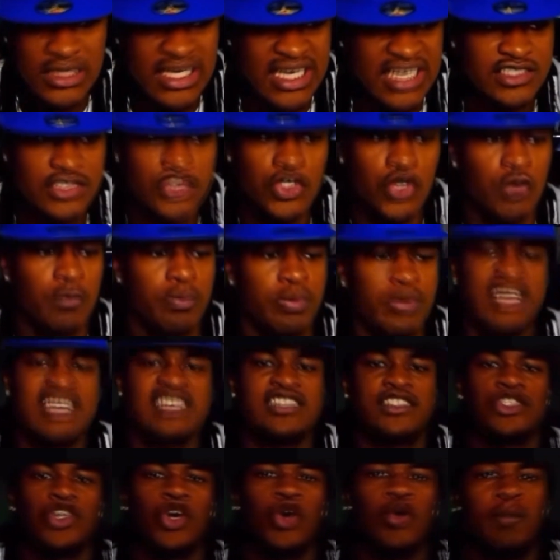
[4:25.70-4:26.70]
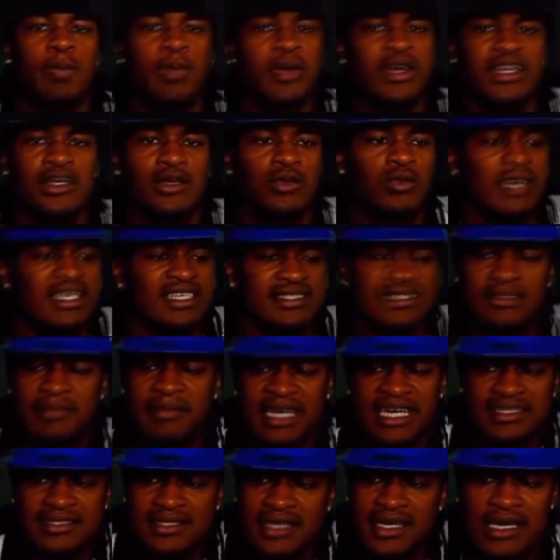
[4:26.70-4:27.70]
It's no it's no point of wasting
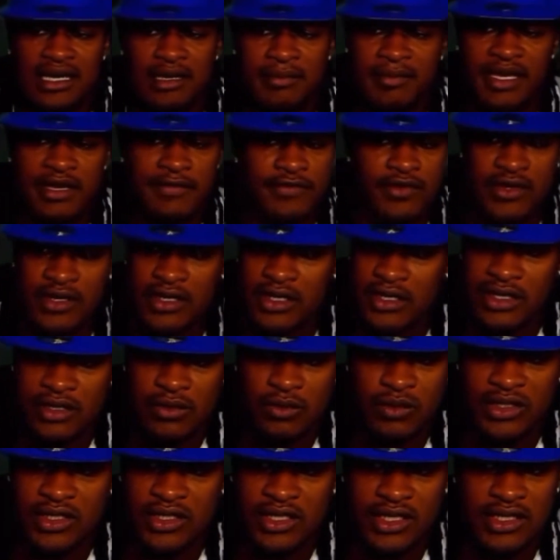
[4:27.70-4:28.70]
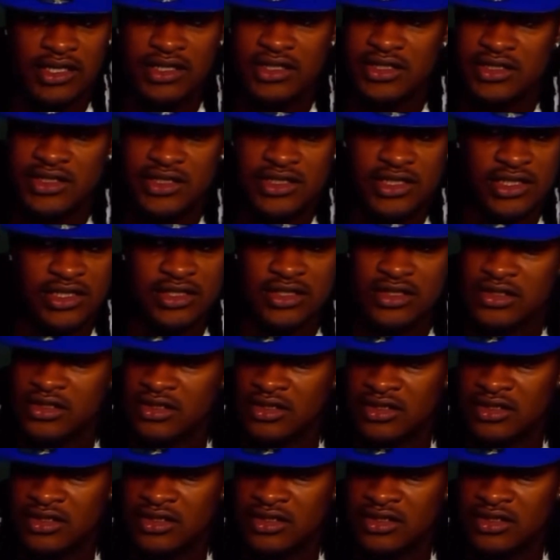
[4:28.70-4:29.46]
my time ever again with none of this shit.